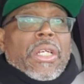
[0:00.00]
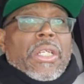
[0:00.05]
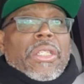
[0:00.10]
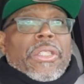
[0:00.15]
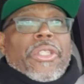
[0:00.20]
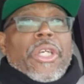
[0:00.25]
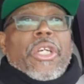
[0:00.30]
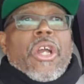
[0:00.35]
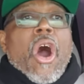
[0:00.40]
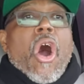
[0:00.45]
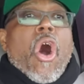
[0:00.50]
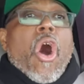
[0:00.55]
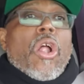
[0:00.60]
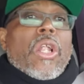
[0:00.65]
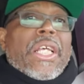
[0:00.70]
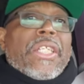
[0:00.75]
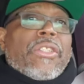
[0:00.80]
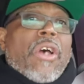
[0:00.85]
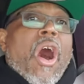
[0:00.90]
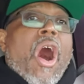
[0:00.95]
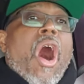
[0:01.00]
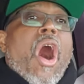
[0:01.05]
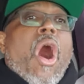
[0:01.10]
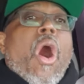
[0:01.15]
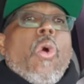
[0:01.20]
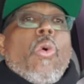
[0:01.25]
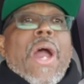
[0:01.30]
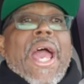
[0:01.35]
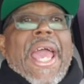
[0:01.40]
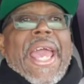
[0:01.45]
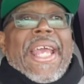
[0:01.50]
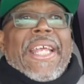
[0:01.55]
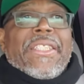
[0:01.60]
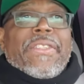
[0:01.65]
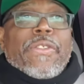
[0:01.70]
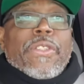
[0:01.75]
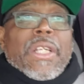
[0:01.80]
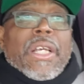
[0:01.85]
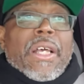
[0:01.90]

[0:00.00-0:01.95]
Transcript: The goal is always